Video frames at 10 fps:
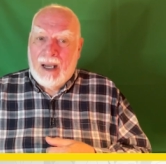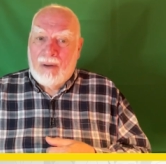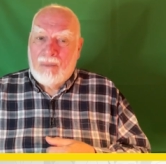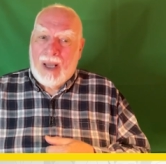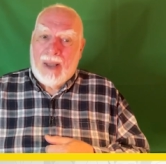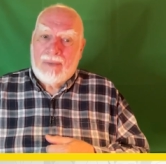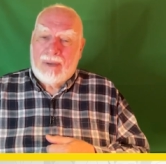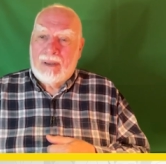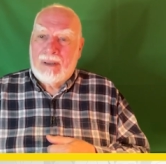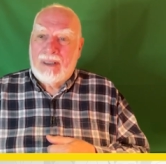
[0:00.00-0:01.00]

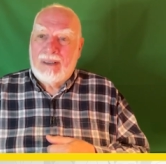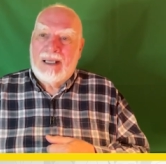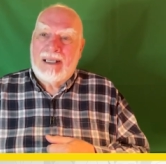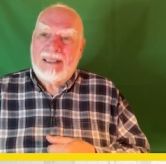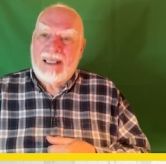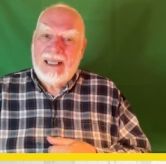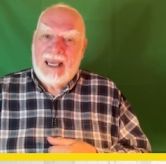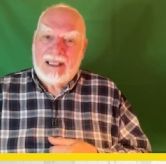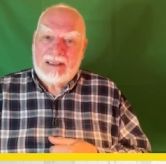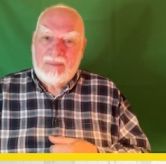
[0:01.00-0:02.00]
Rather, I tend to
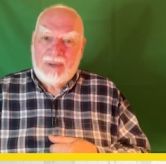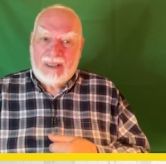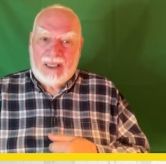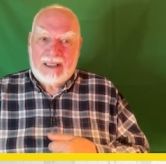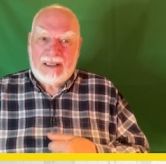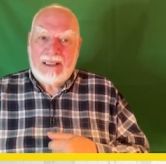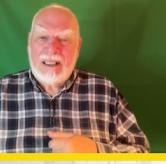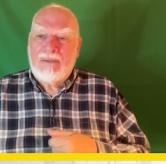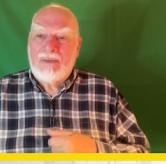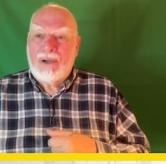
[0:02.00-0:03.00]
act a bit like a
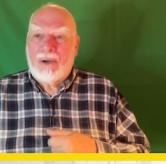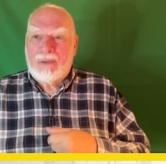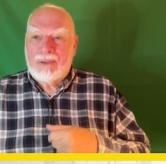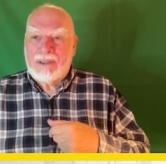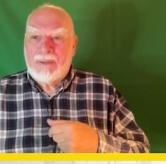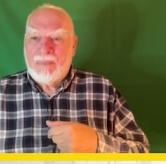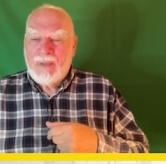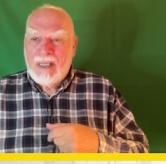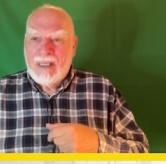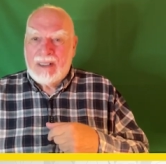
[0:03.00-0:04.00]
TV host.
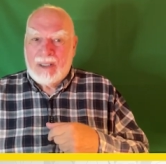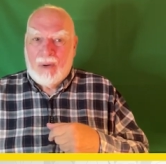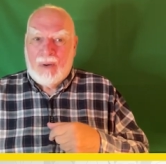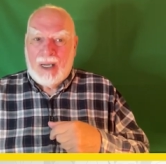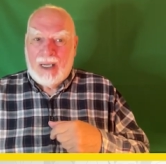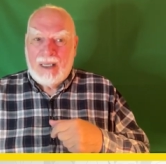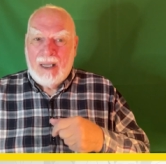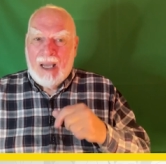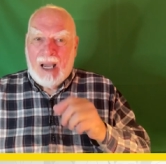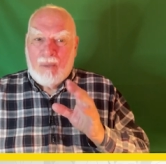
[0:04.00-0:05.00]
So I
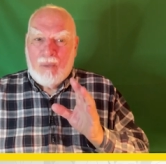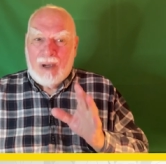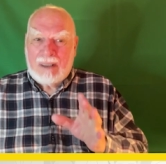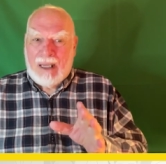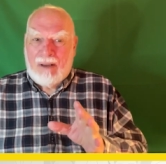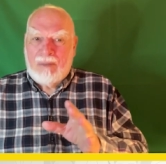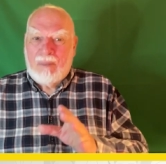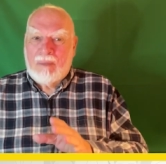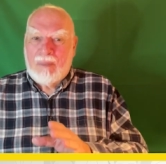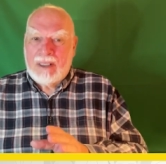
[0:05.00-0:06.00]
walk down
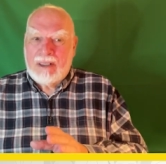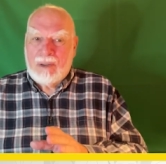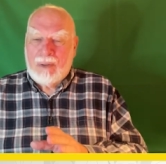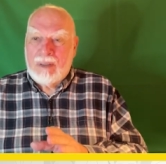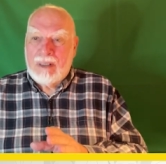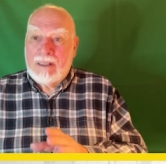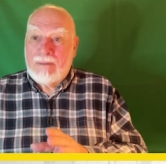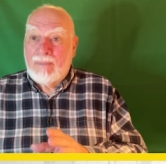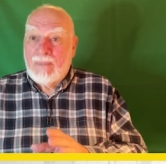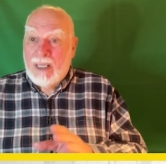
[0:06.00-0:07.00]
among my students.
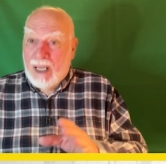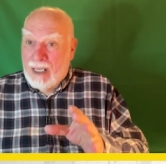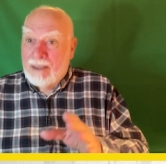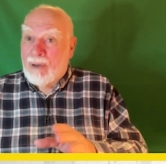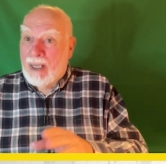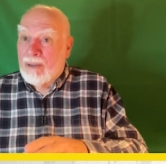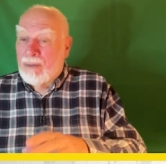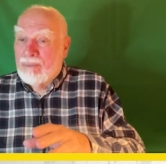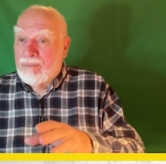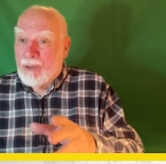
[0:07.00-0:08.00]
I try
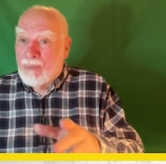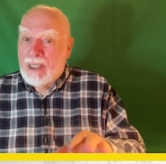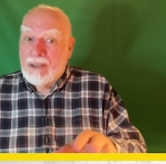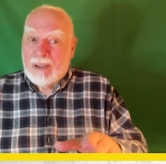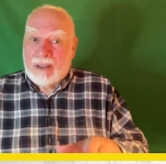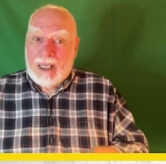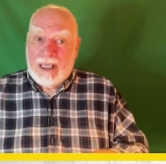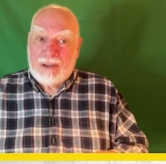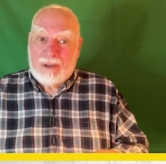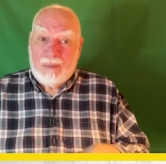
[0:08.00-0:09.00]
to arrange the
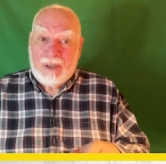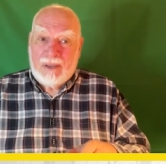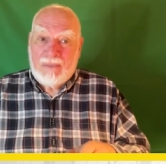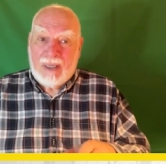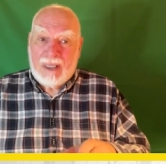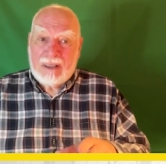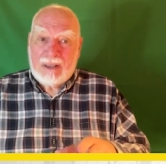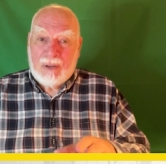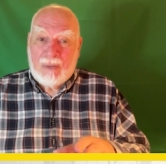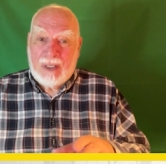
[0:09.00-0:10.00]
classroom in advance
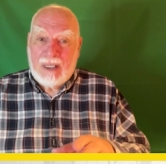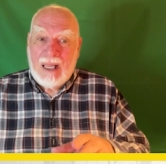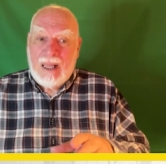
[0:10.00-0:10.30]
so that